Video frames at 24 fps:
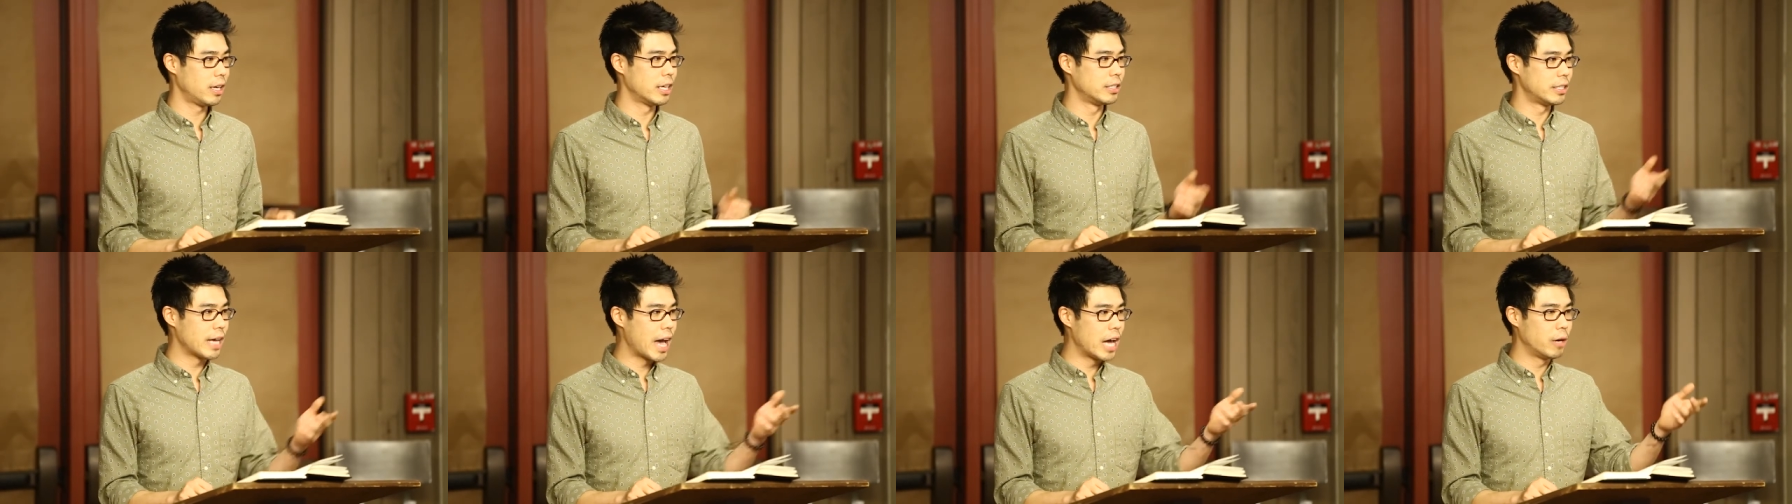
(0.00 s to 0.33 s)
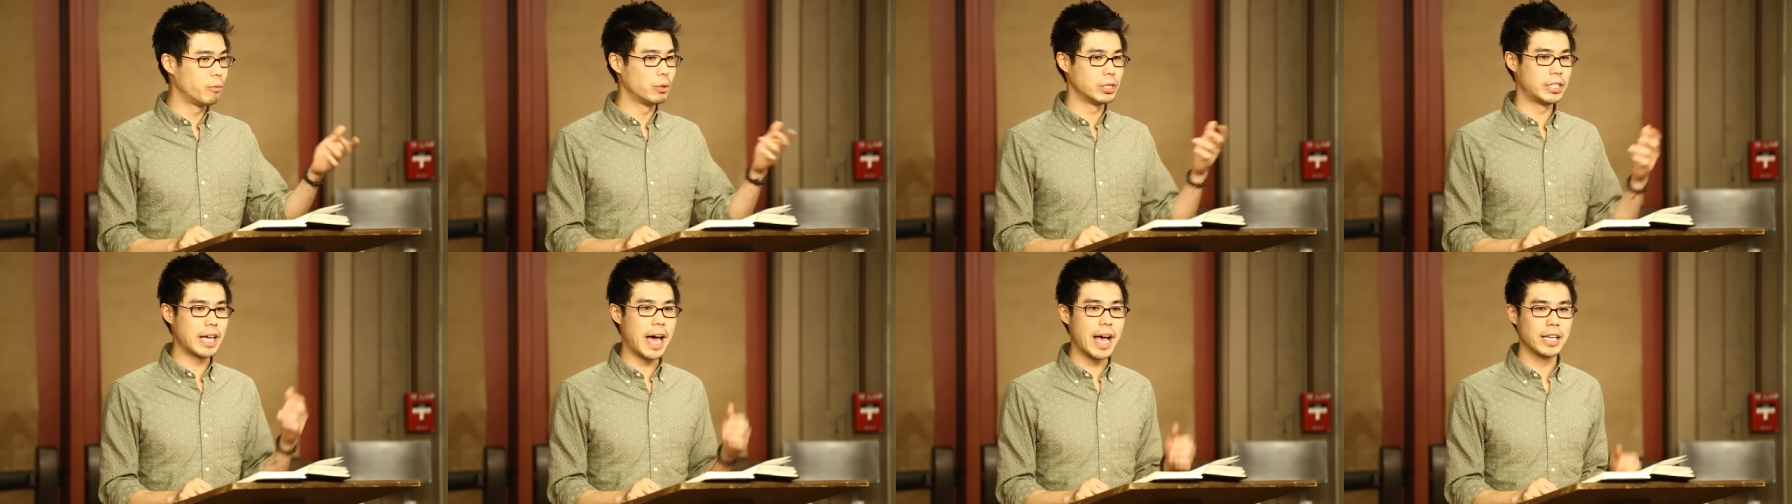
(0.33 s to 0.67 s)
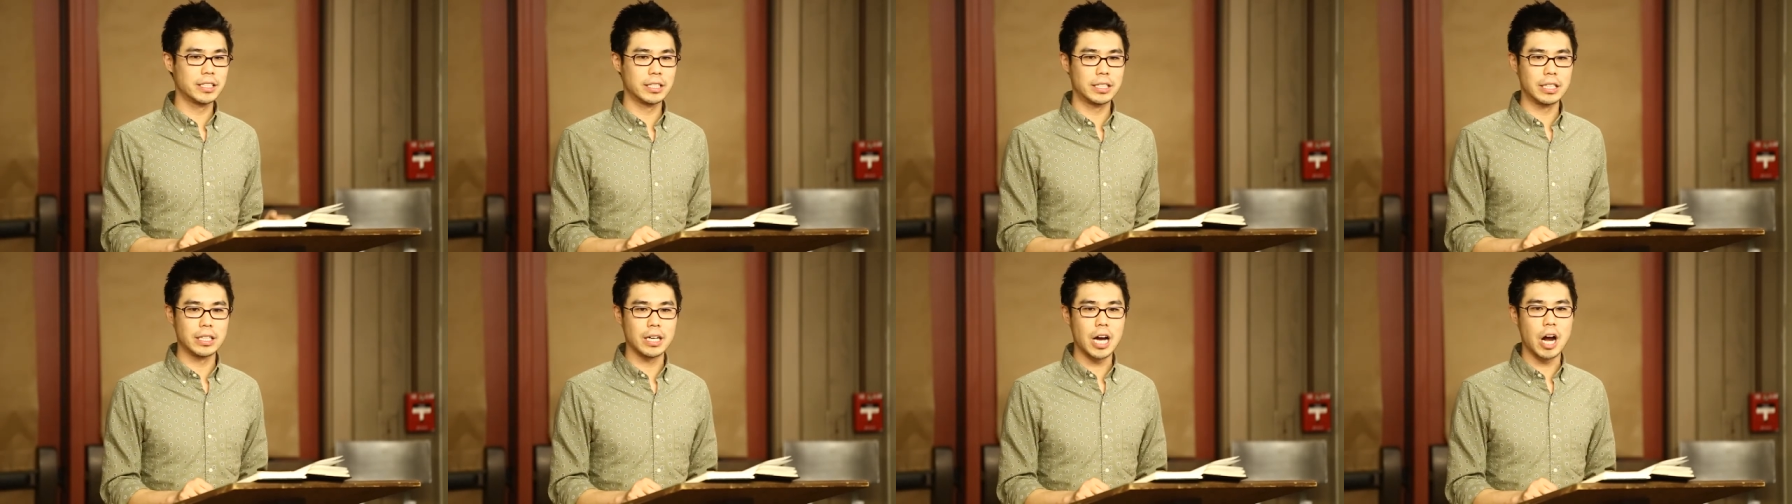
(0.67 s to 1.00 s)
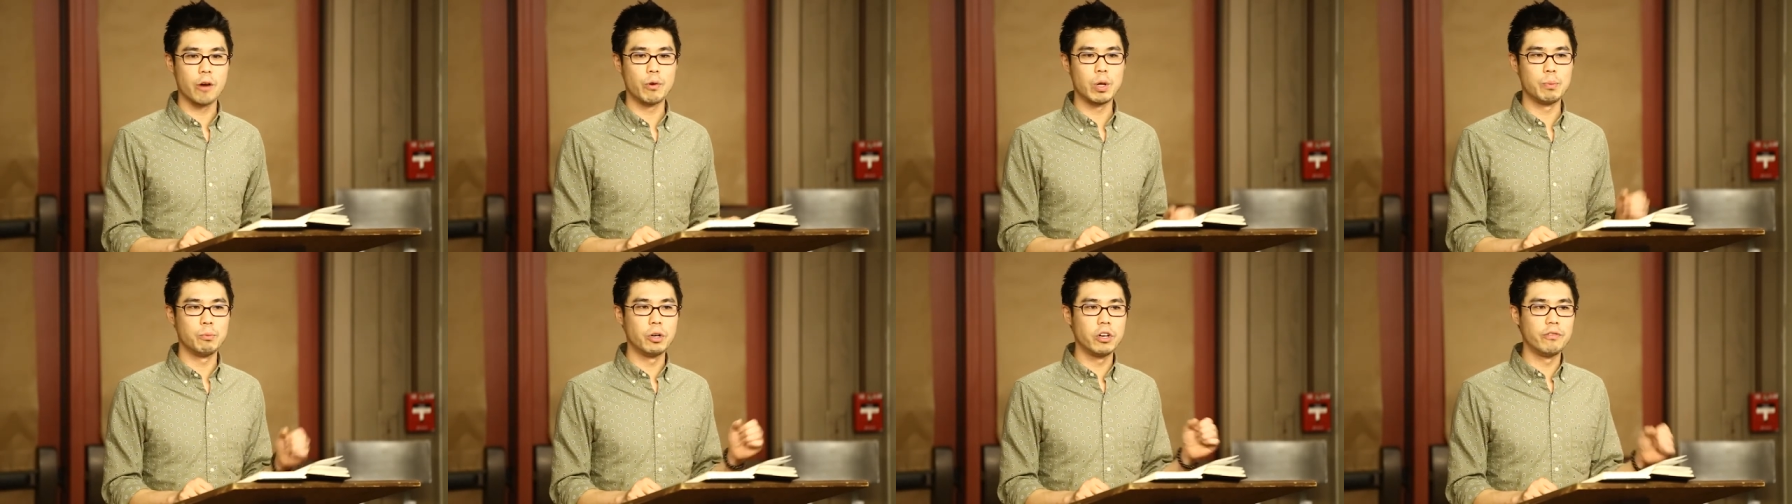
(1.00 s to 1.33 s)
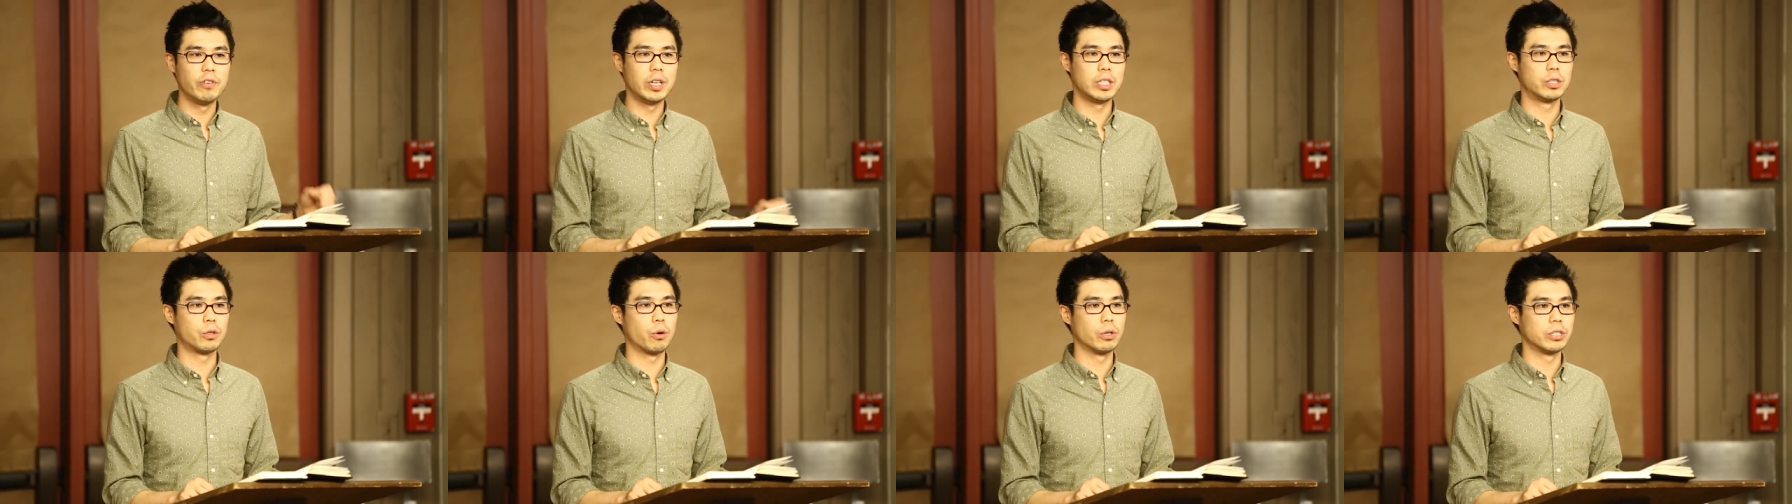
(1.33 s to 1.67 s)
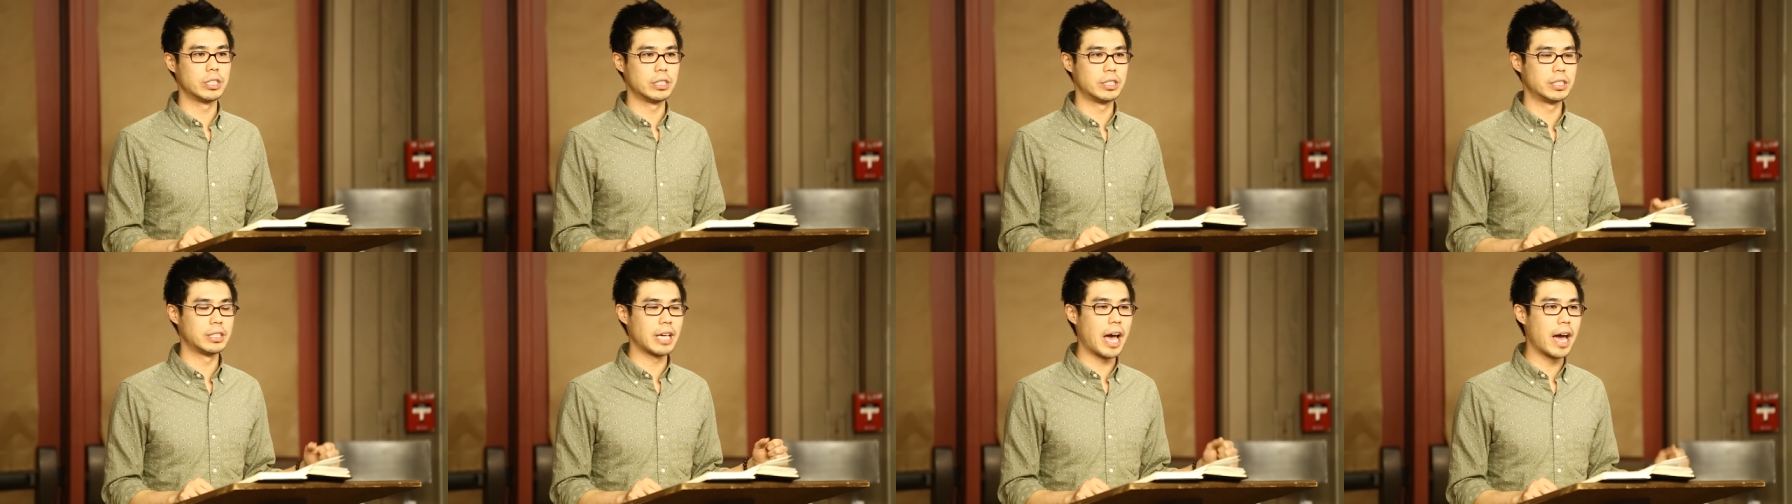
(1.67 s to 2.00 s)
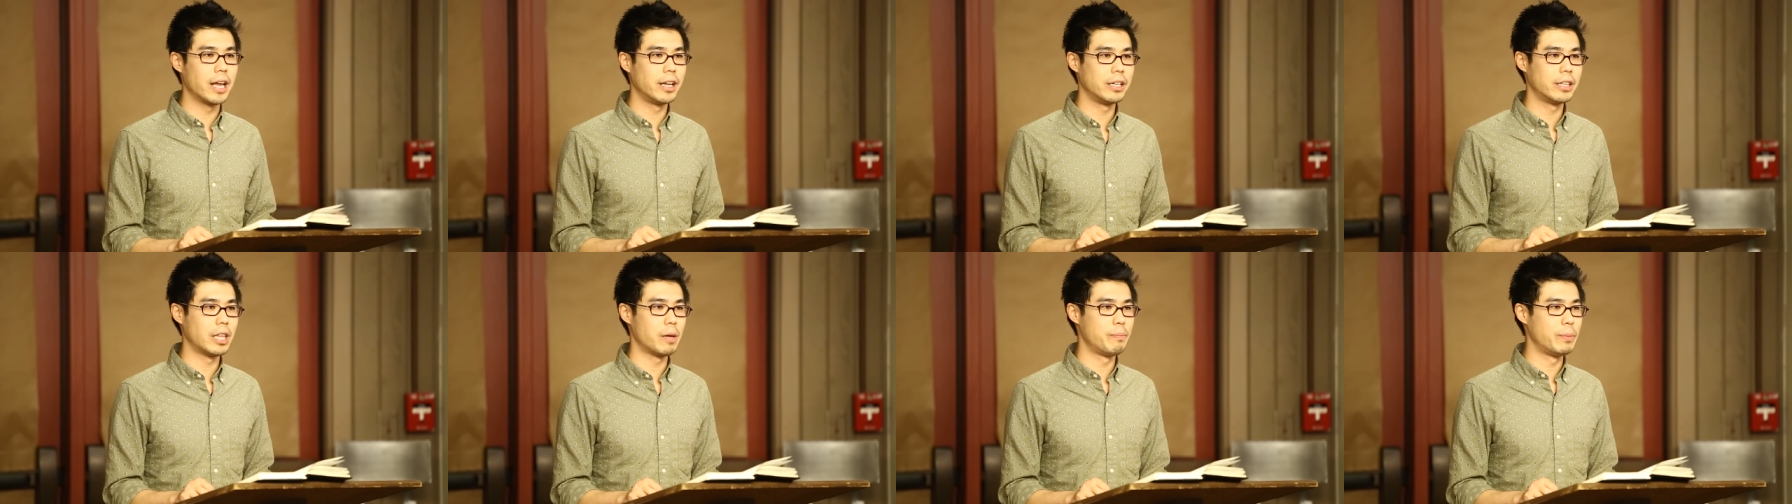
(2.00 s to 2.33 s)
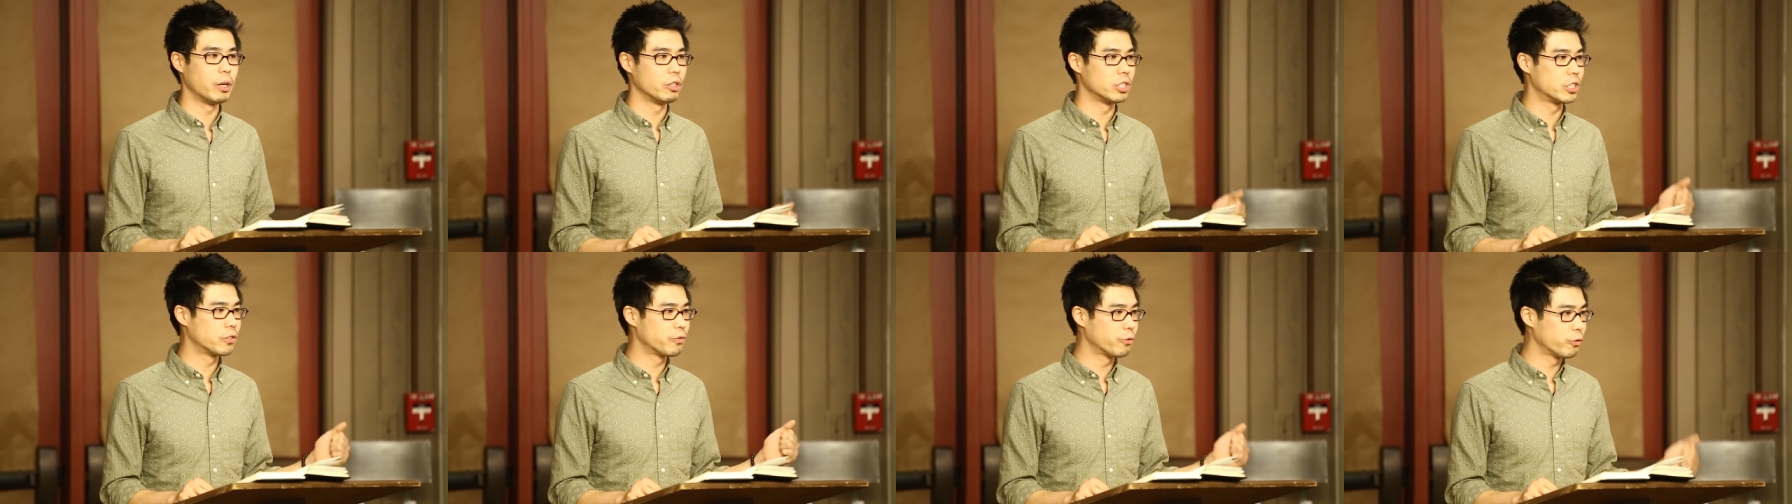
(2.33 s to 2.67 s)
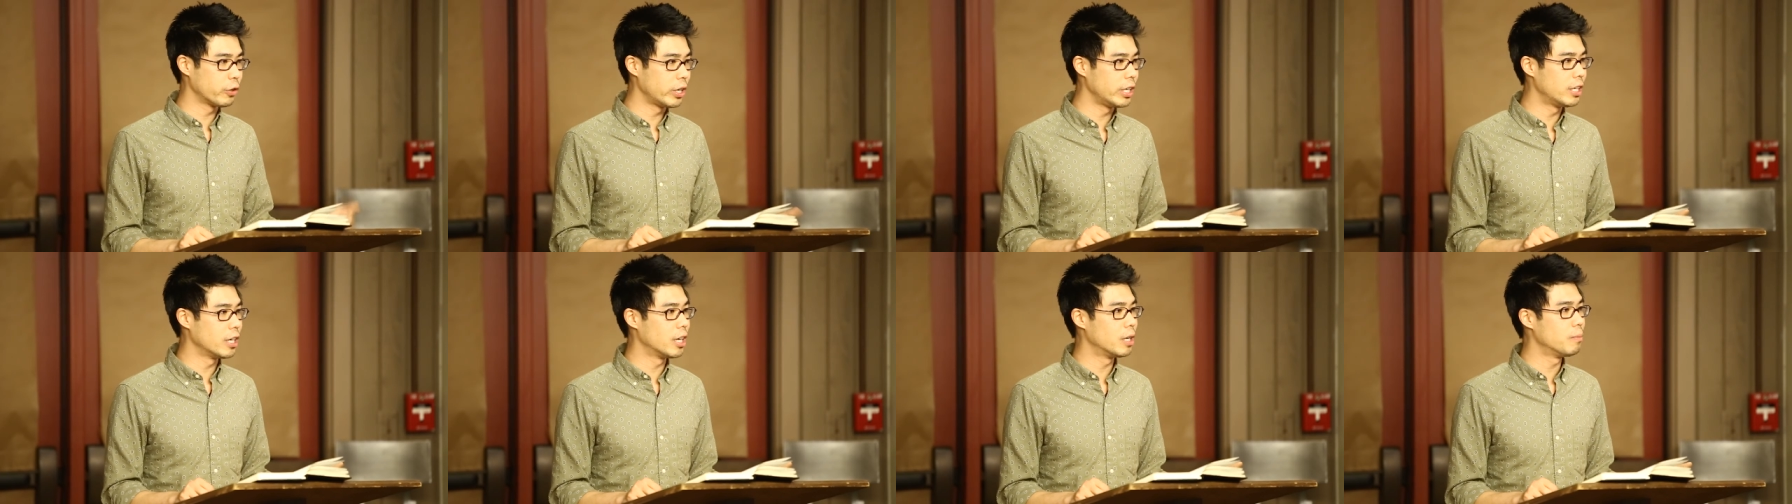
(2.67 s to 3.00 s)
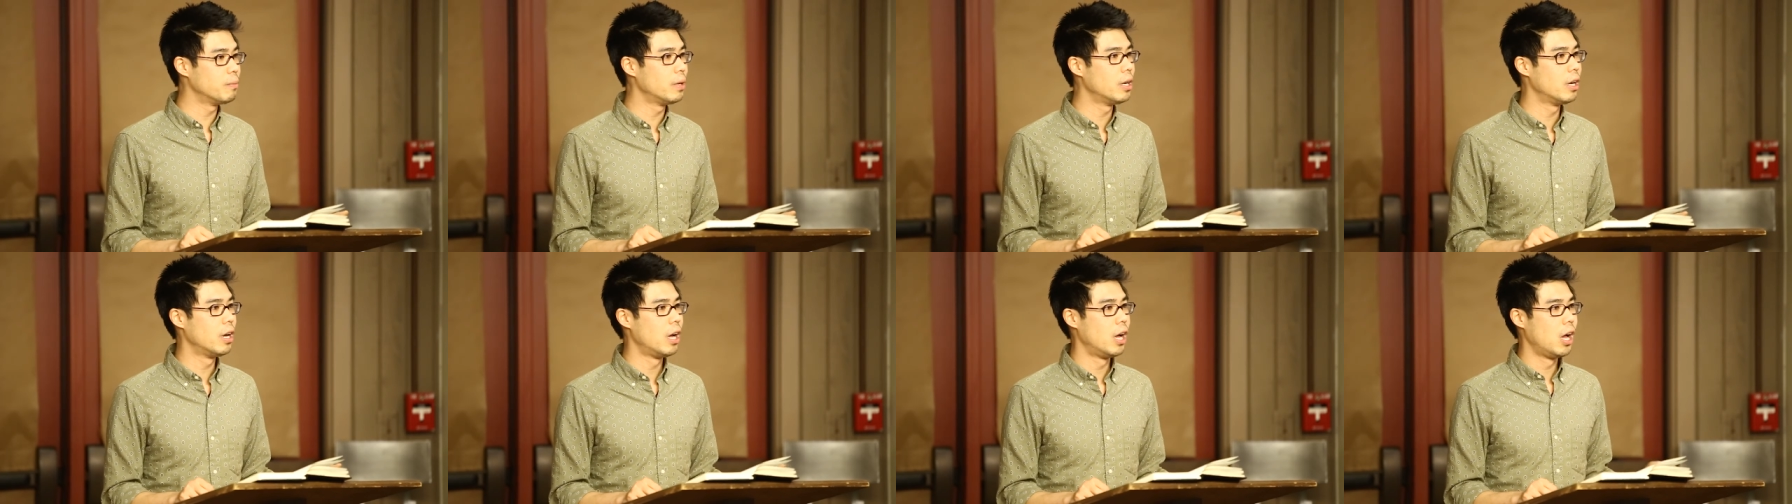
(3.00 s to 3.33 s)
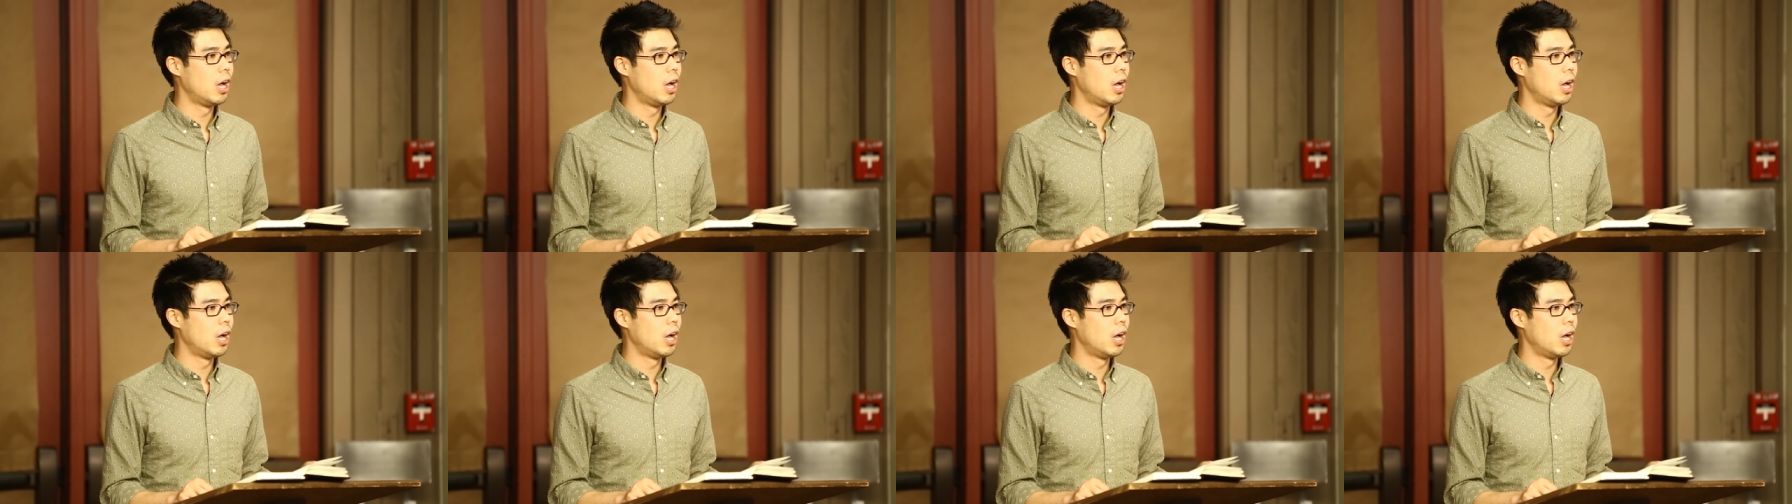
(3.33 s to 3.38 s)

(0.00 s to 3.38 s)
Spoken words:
As Ed was asking, are we moving towards a society that builds freedom,